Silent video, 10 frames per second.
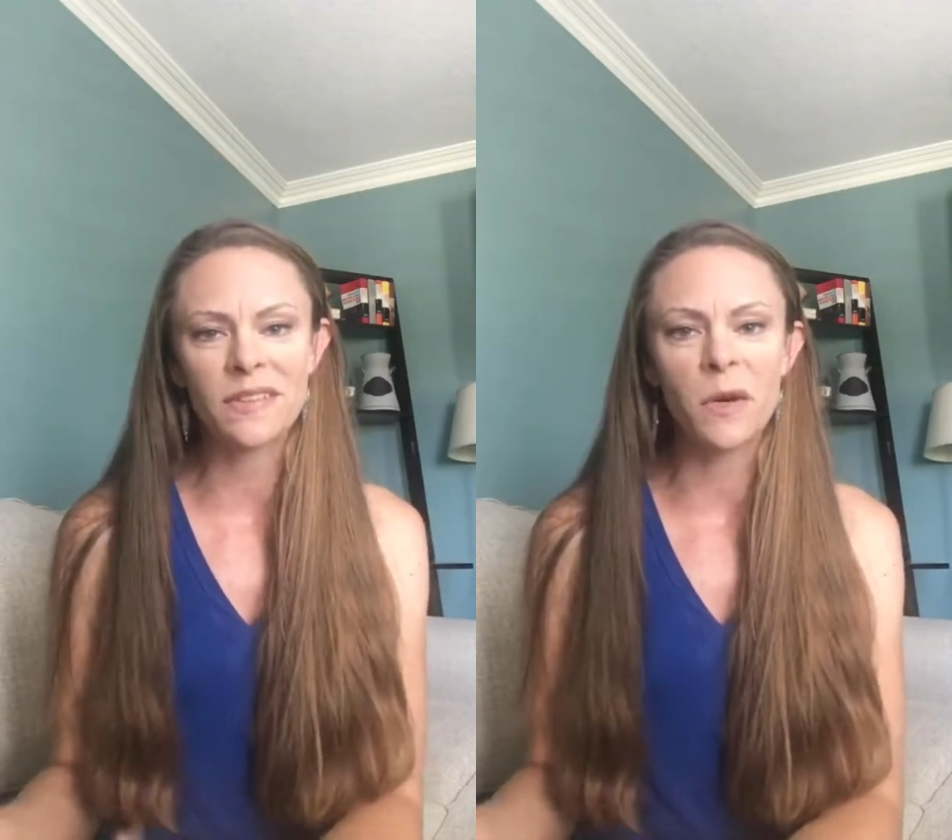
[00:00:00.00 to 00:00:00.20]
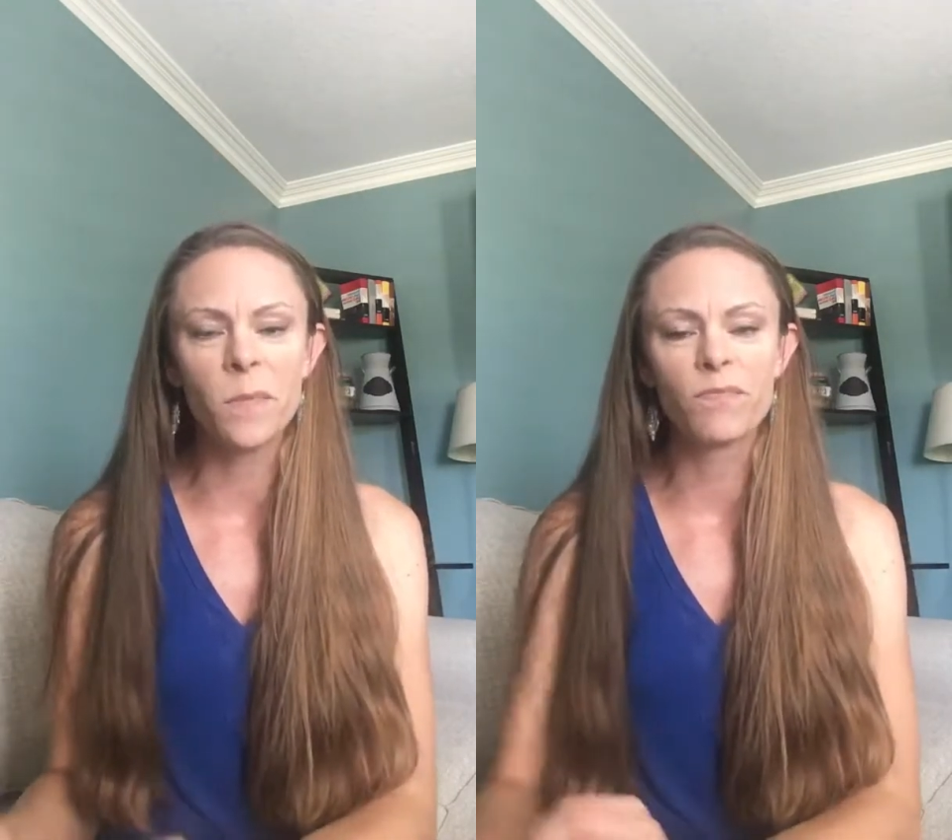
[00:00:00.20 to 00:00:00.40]

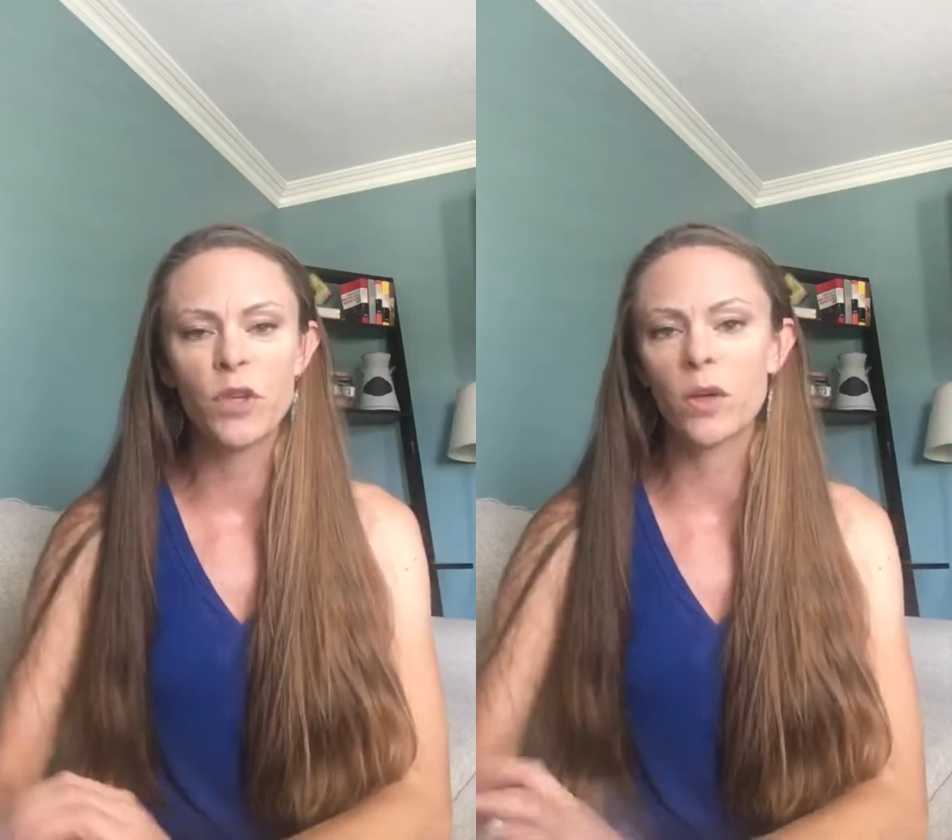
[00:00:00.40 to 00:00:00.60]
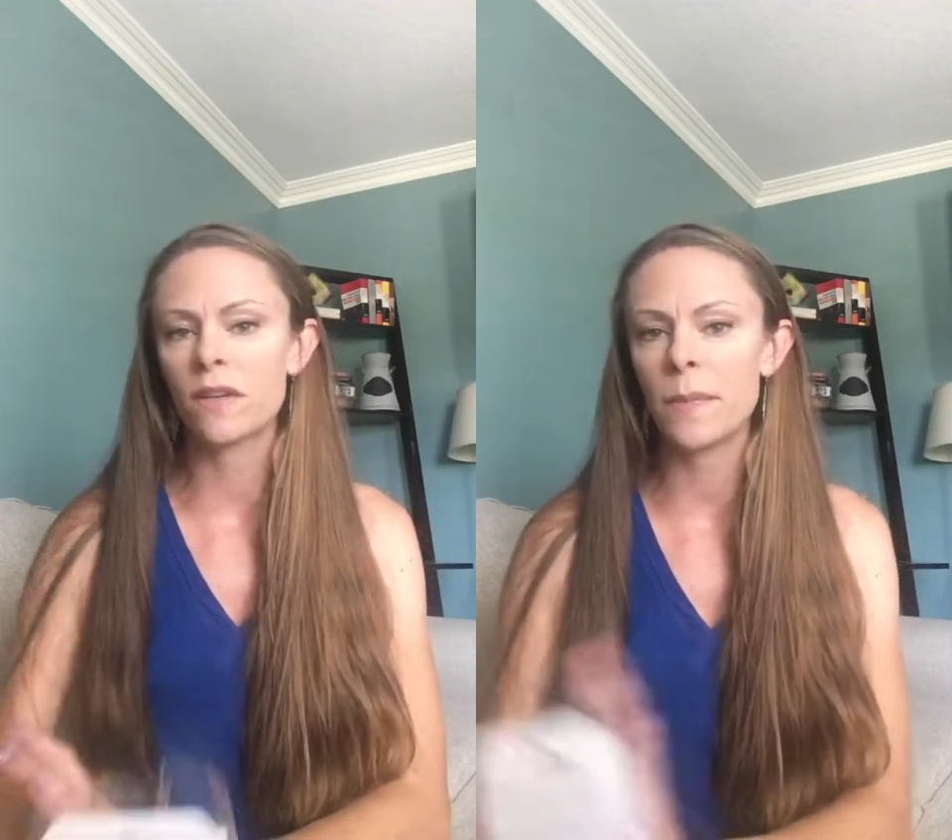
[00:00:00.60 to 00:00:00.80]
So
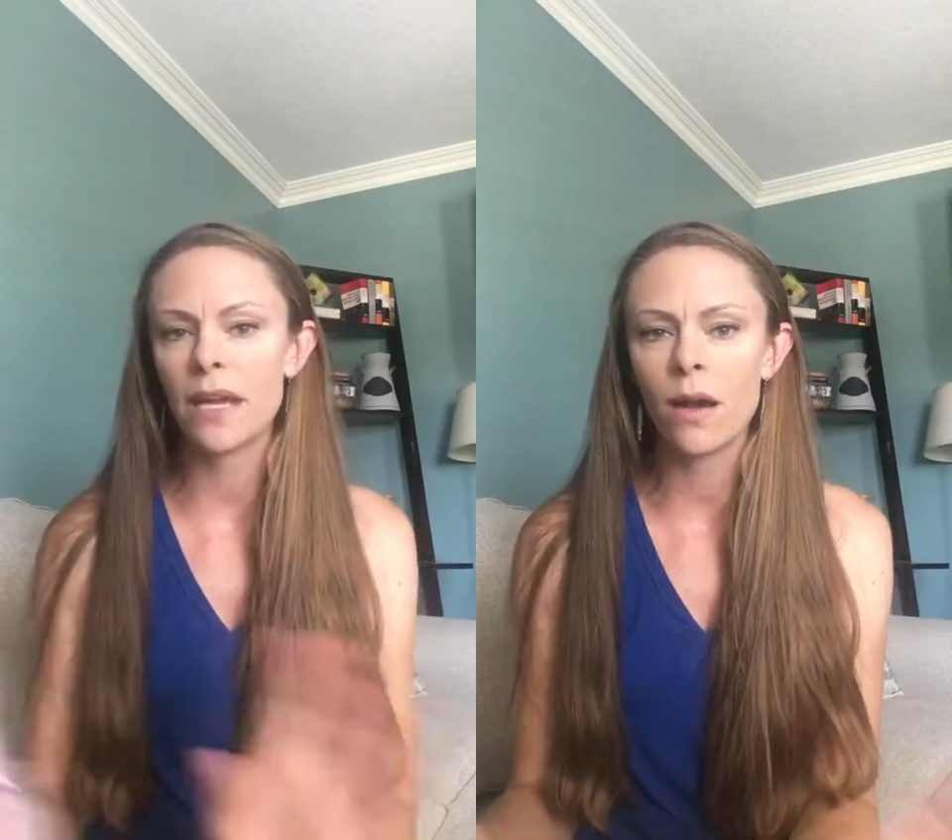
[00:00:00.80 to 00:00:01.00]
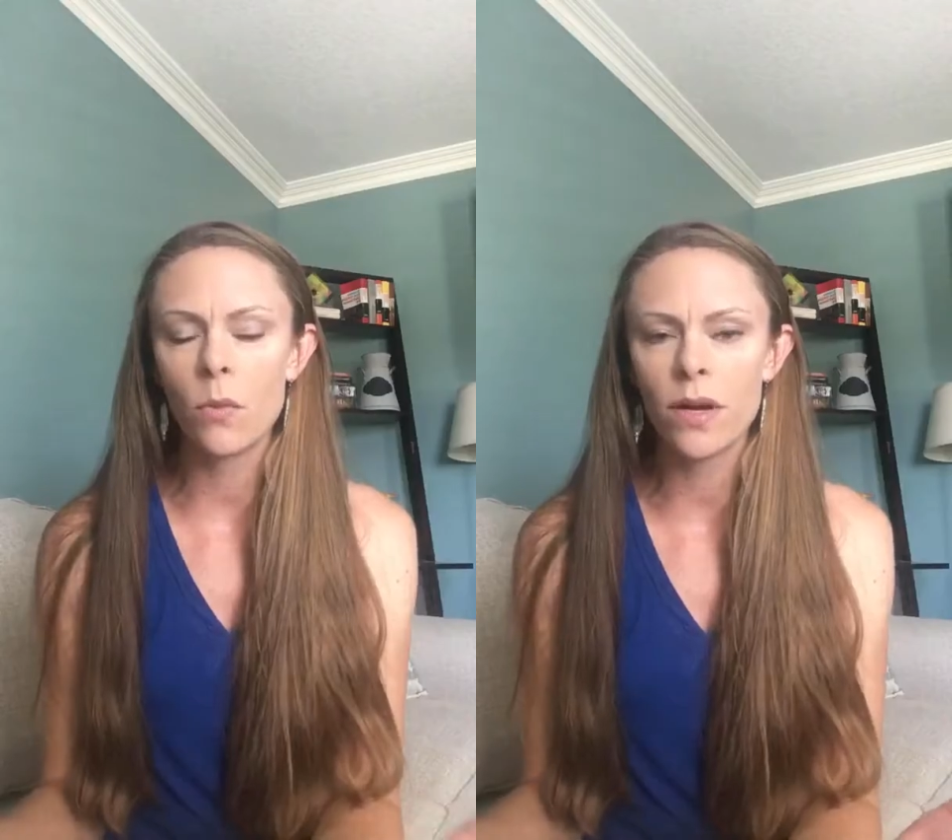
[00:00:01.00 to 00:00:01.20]
you'll get to
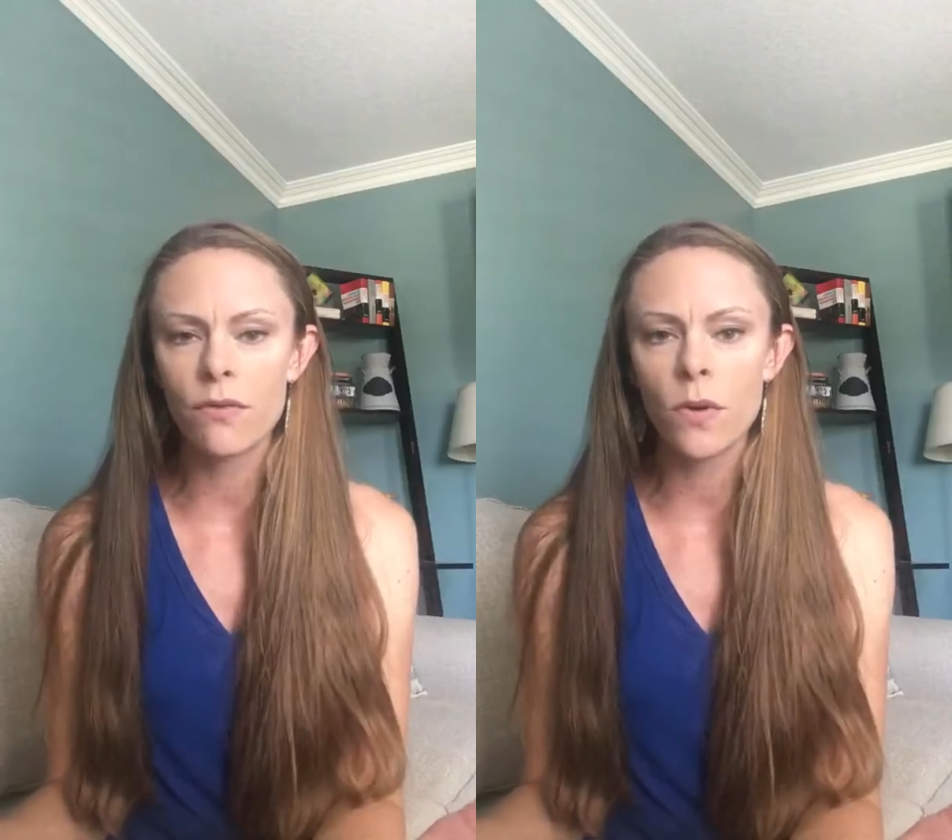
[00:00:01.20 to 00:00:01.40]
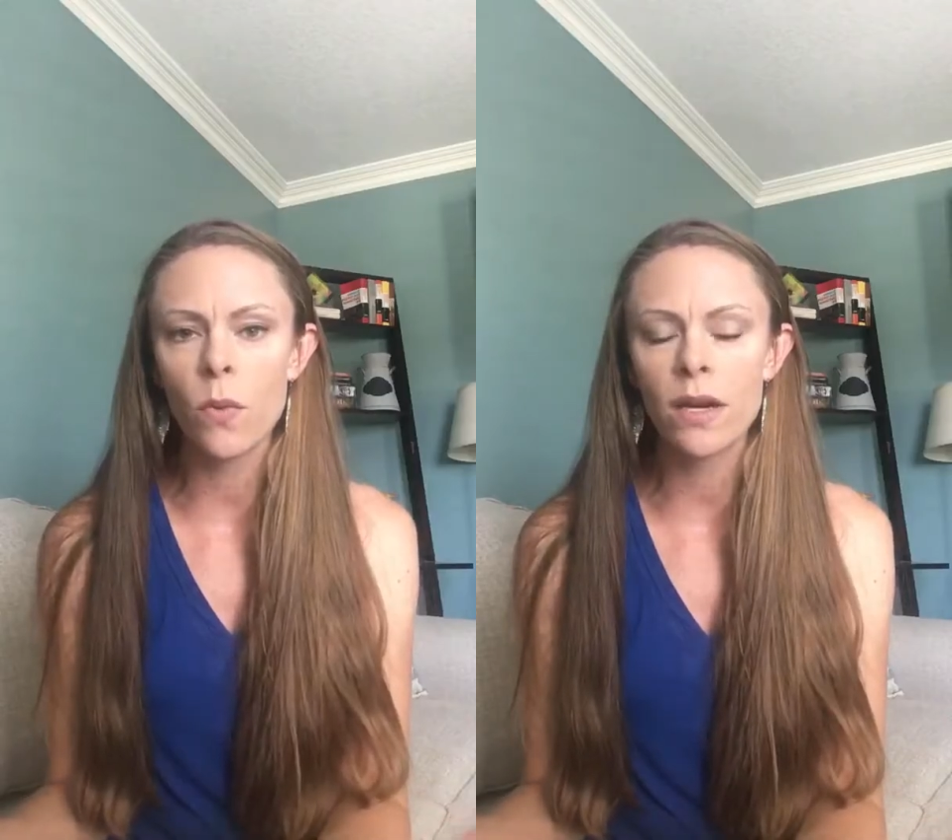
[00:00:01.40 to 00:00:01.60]
pick out
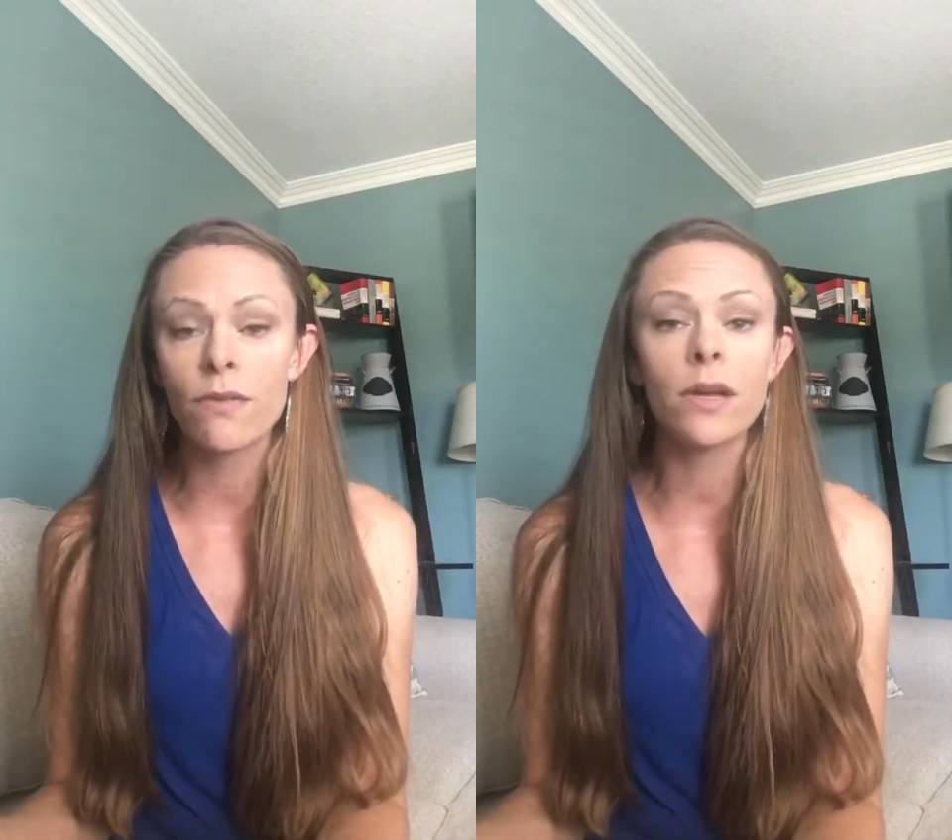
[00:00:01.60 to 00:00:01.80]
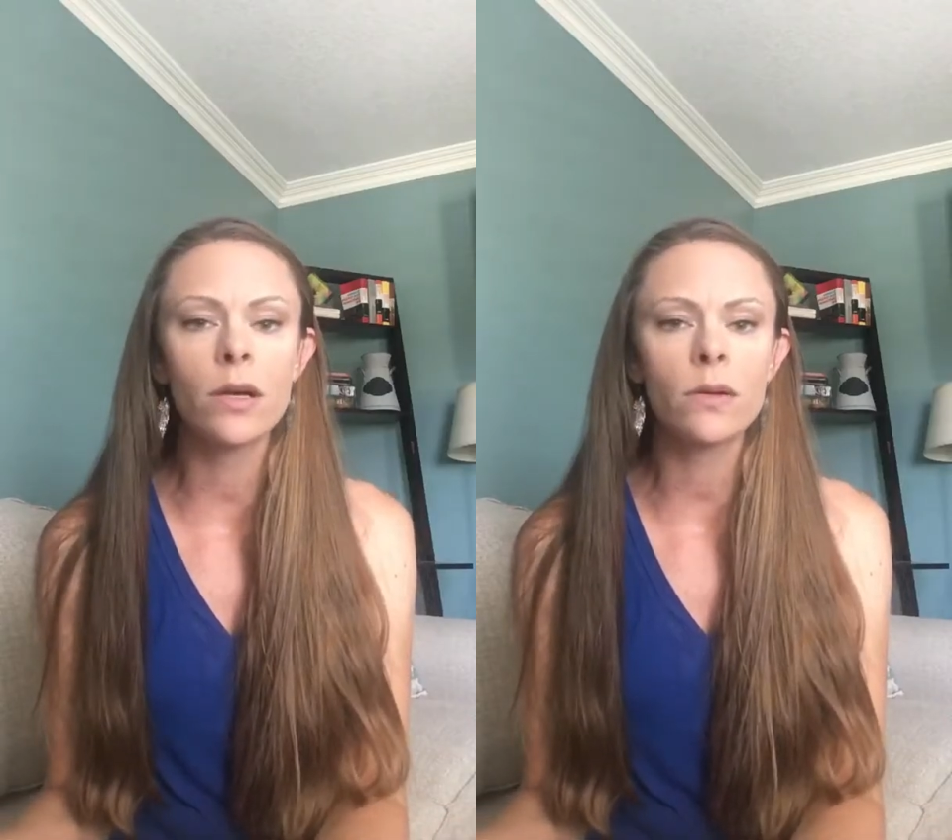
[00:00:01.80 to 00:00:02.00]
whatever one
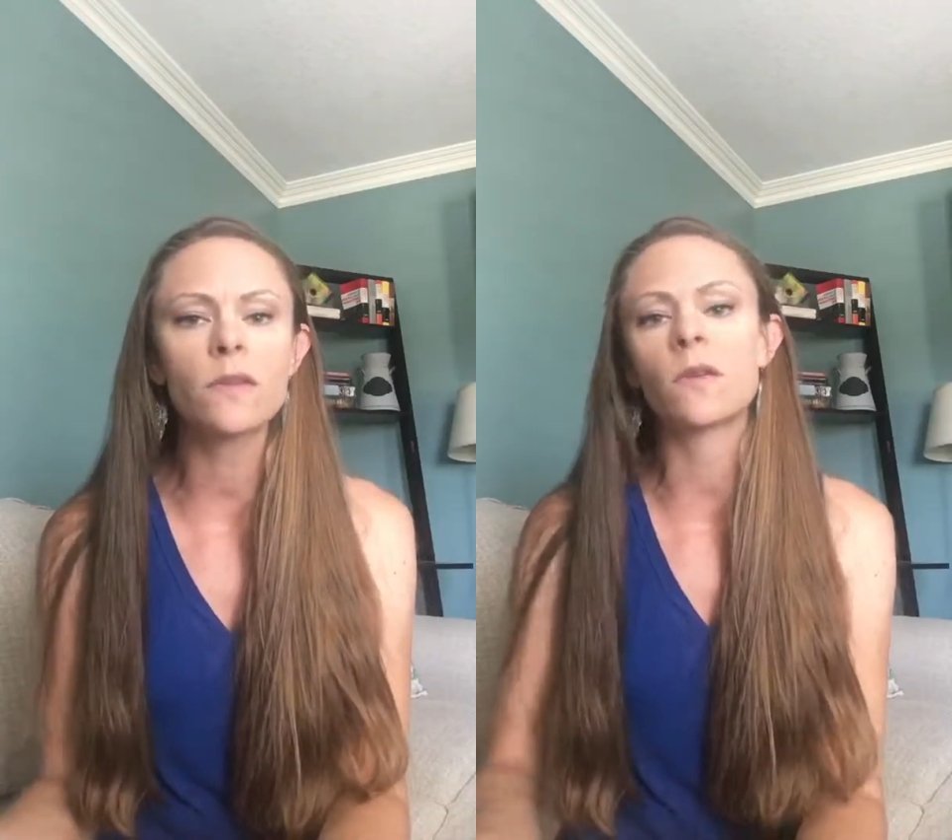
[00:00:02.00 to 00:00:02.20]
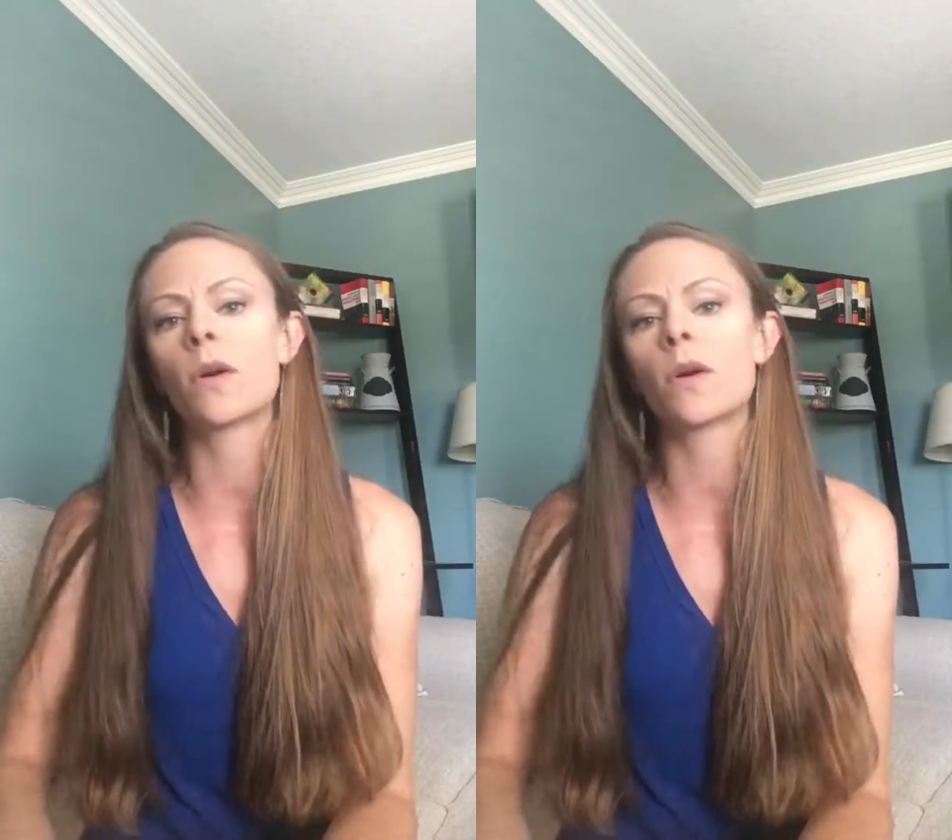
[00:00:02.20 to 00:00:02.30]
of those